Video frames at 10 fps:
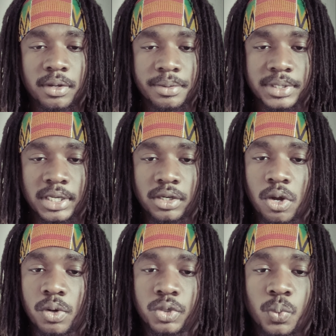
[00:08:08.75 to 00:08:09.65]
You know what I'm saying? The
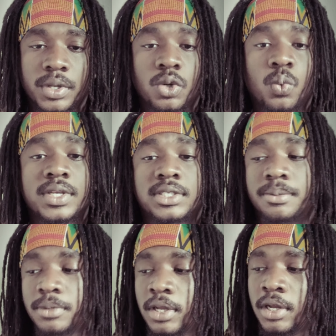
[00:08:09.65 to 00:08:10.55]
older with the
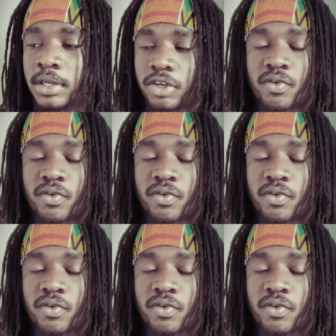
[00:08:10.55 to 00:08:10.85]
wisdom, the